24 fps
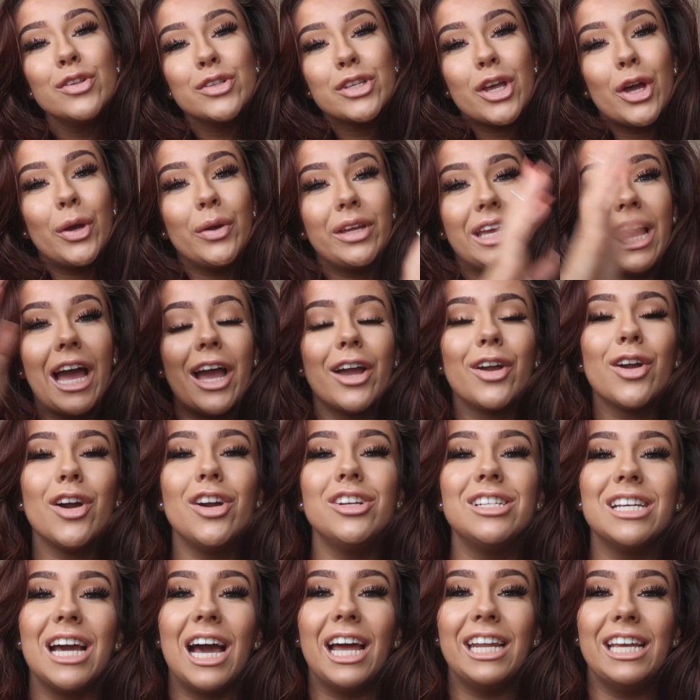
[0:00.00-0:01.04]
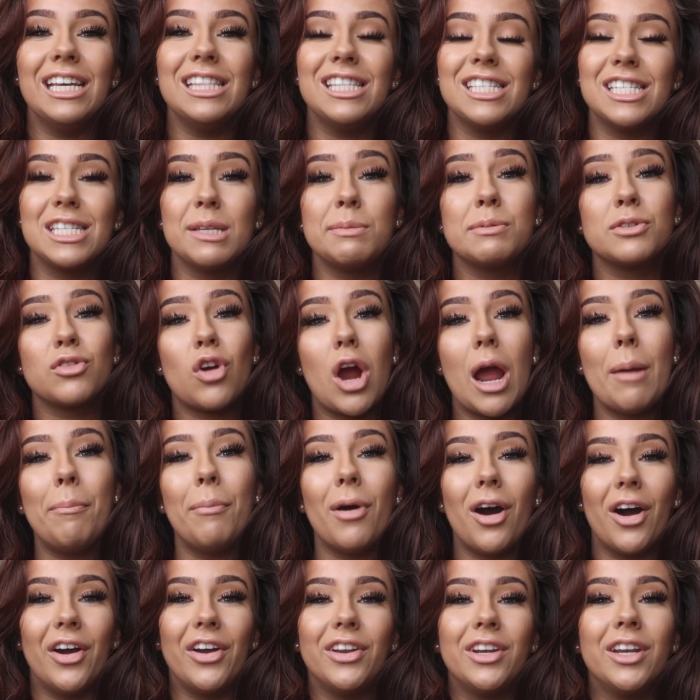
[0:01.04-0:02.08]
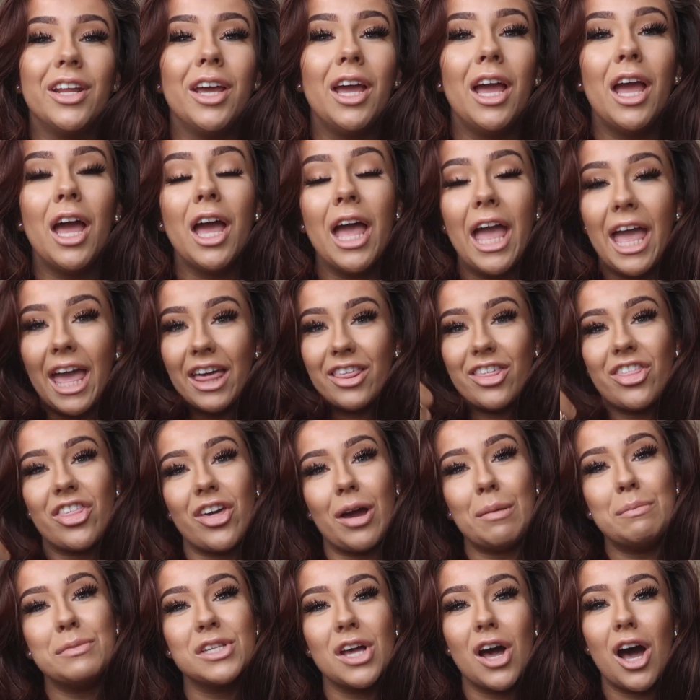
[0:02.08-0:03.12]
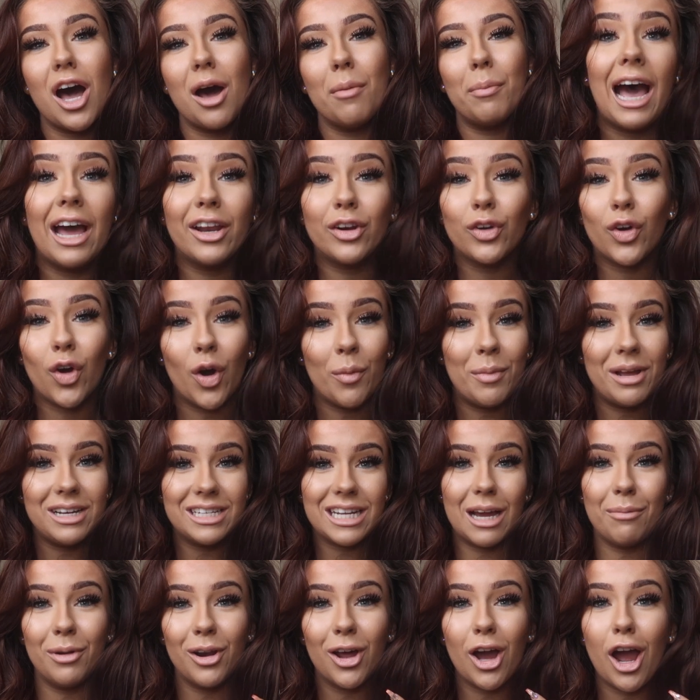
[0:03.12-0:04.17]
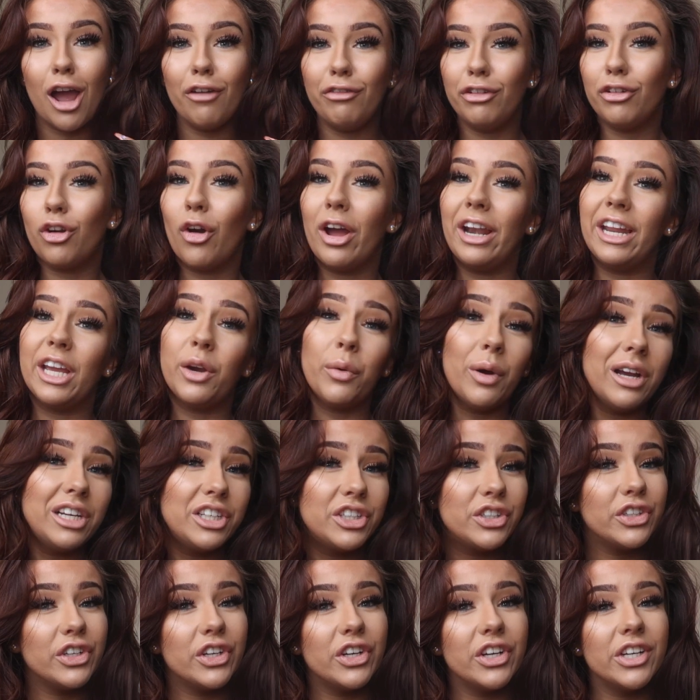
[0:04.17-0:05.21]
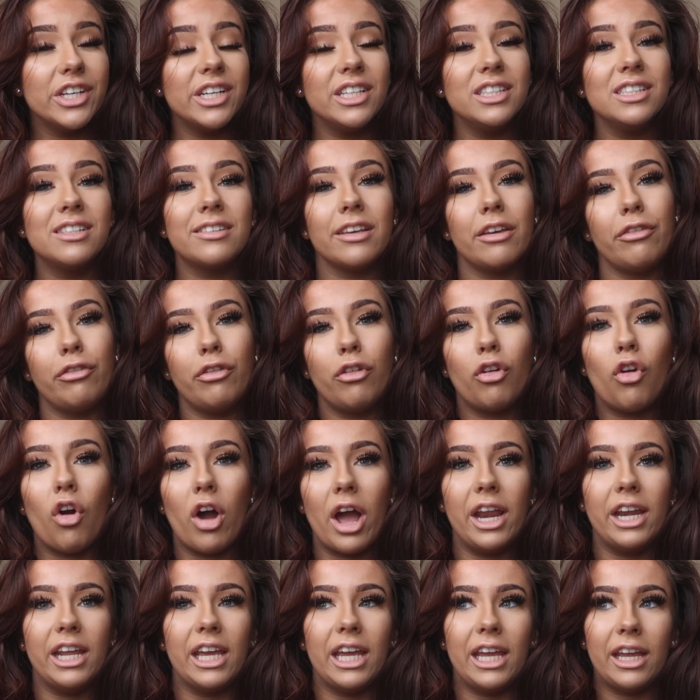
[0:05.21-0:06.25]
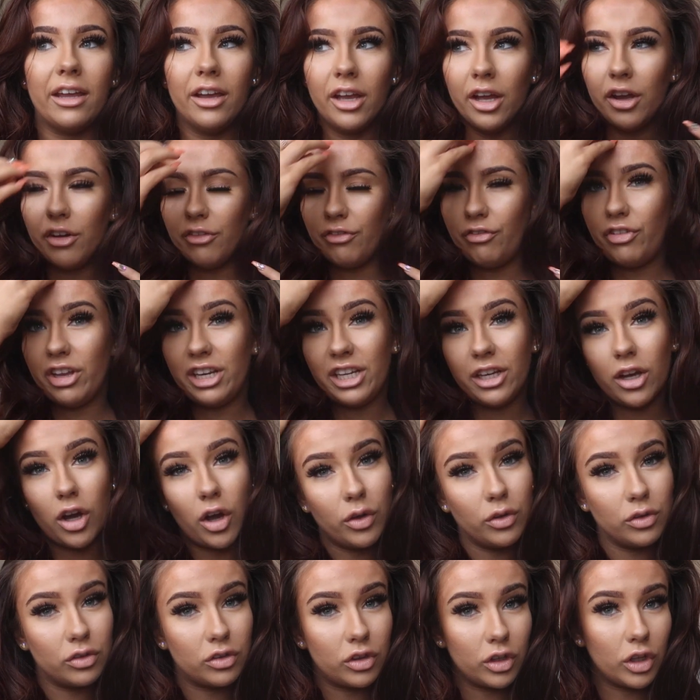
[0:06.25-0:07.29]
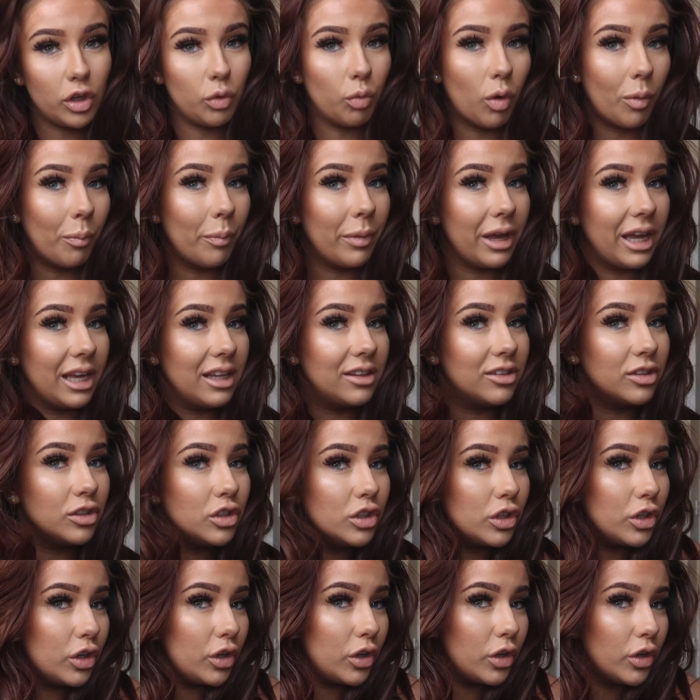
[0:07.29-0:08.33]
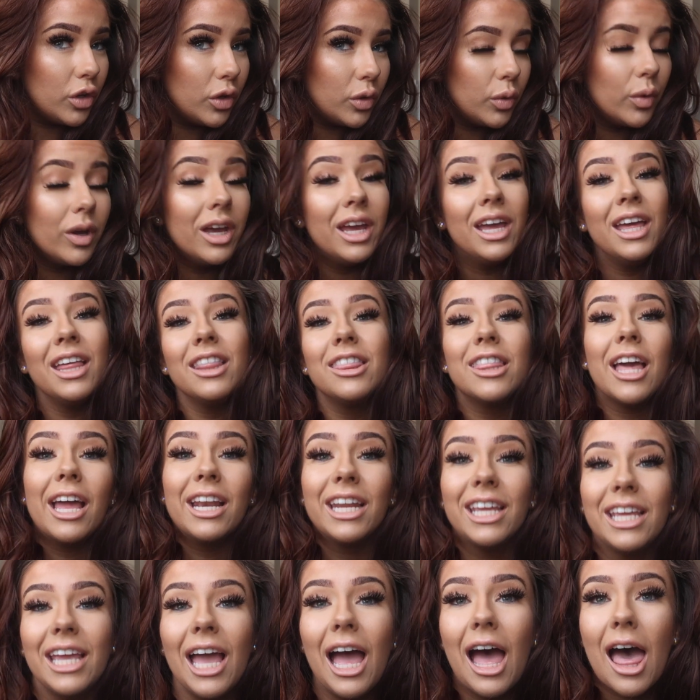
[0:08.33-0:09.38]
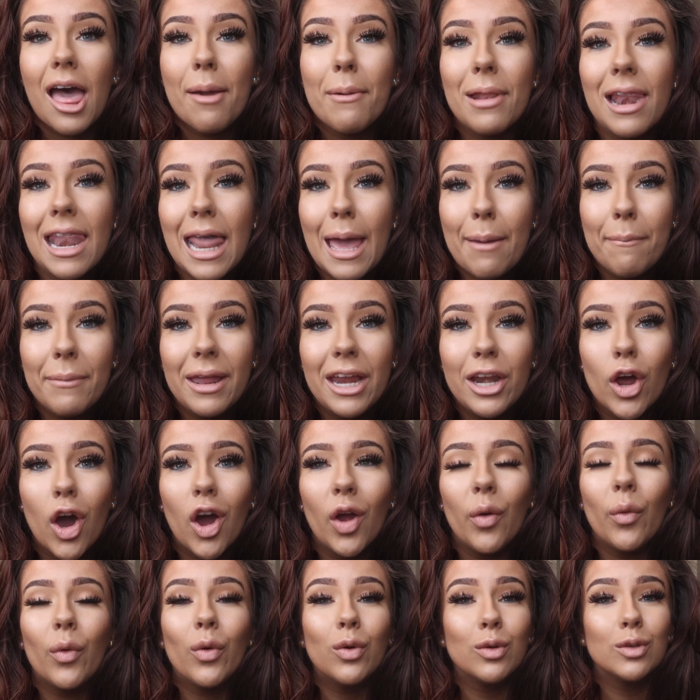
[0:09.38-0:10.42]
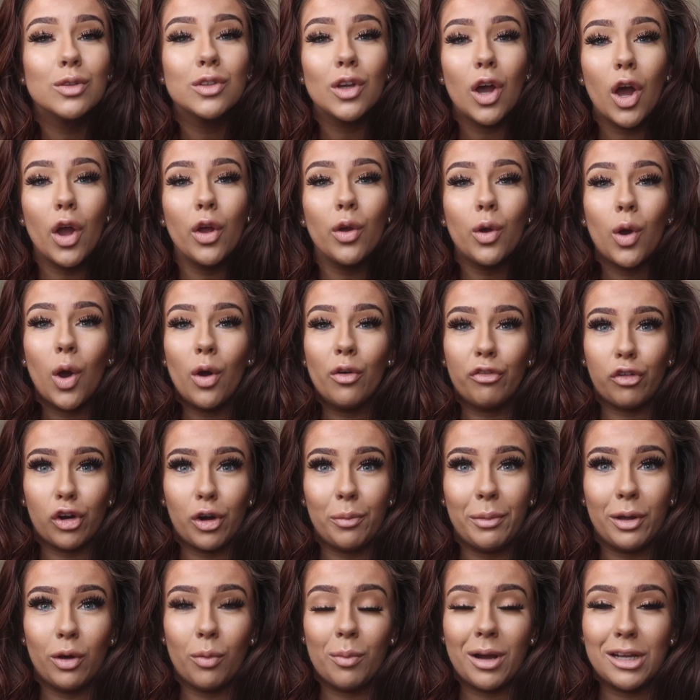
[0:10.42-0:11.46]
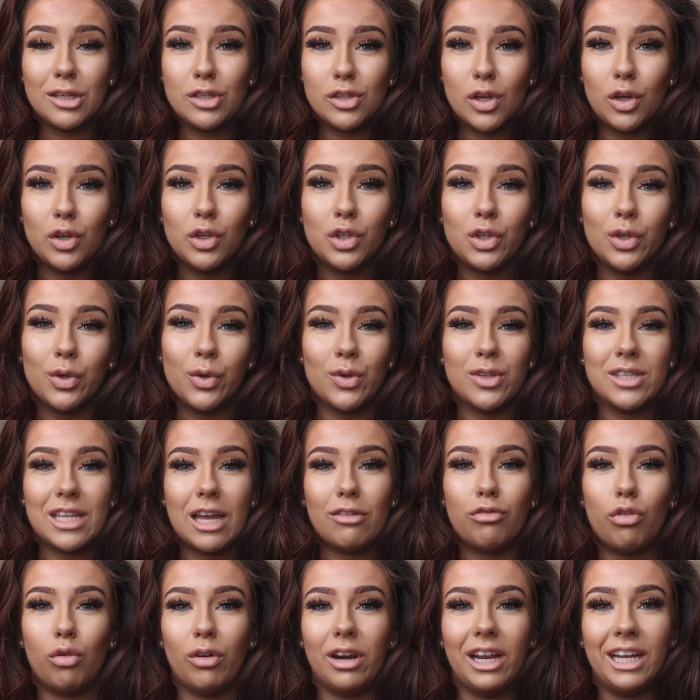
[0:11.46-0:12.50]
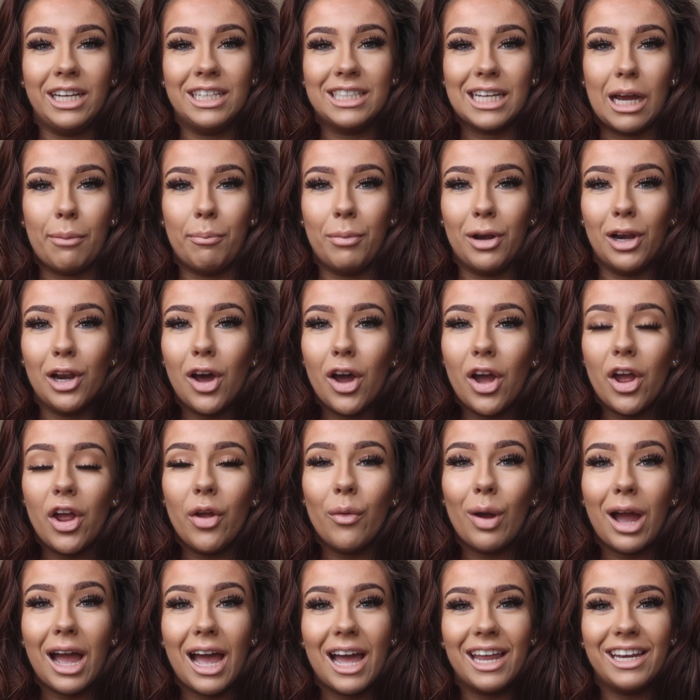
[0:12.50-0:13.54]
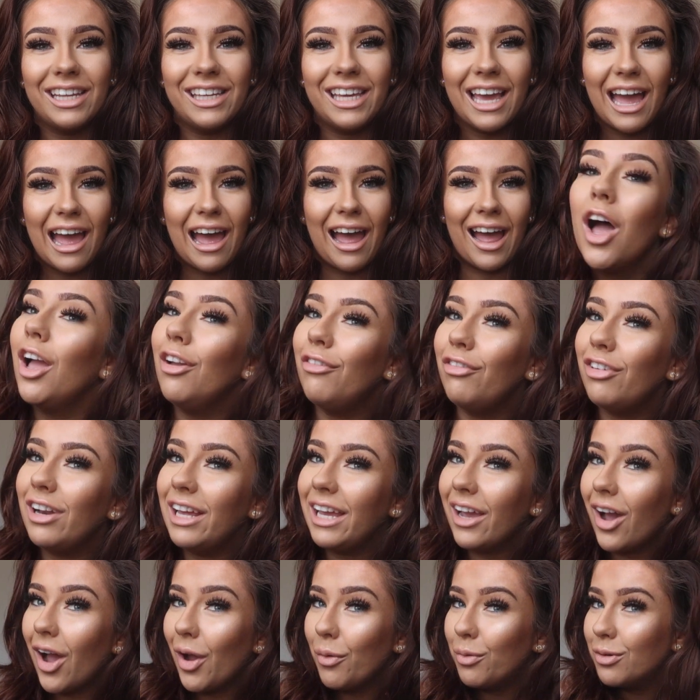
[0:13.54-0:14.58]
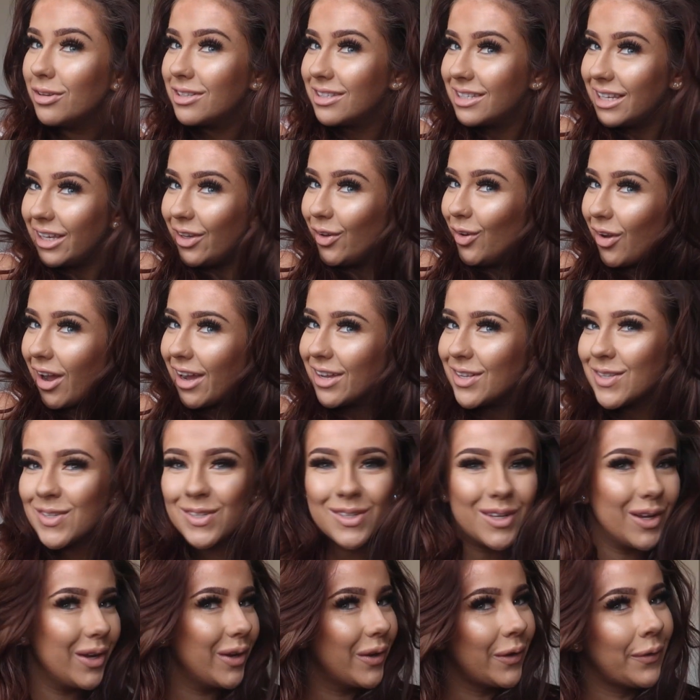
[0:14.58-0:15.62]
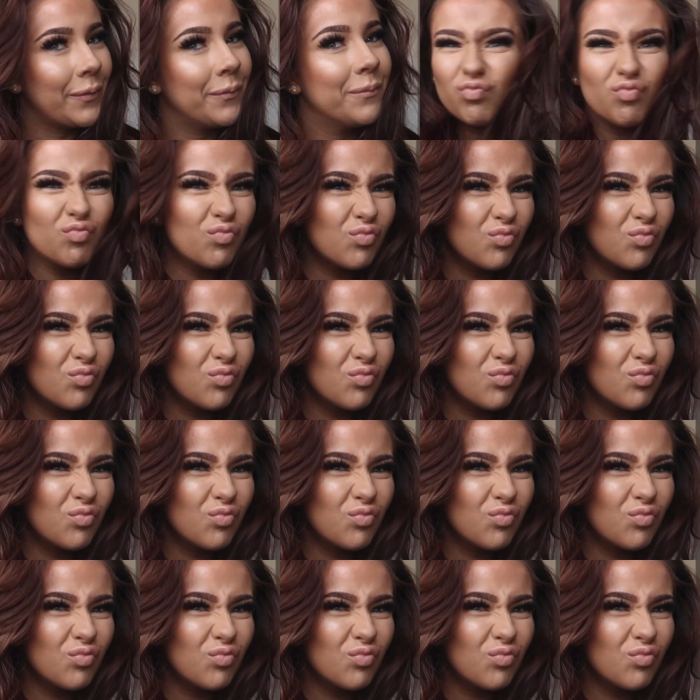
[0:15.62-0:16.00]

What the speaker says: So yeah, go down, hit the subscribe button, hit the thumbs up, and comment down below if you've got any questions, if you've got any videos that you want me to do, then yeah, let me know. Also, go and follow me on my socials, they're all linked down below, and yeah, hopefully I will see you guys soon.